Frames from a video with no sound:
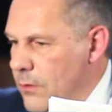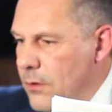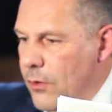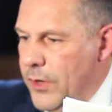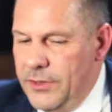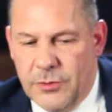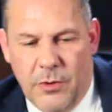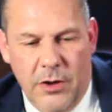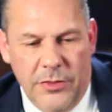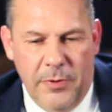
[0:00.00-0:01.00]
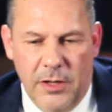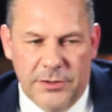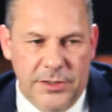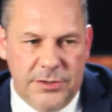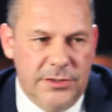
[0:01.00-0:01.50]
Okay, so we're on the
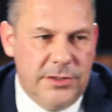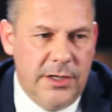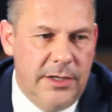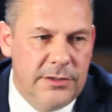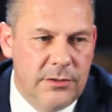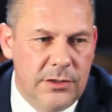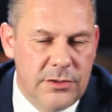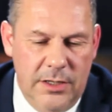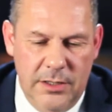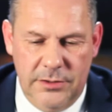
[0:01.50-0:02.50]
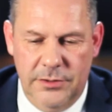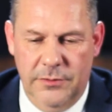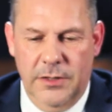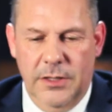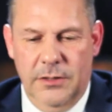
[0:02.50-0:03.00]
politicians tonight, so I'll try not
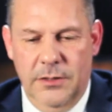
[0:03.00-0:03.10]
to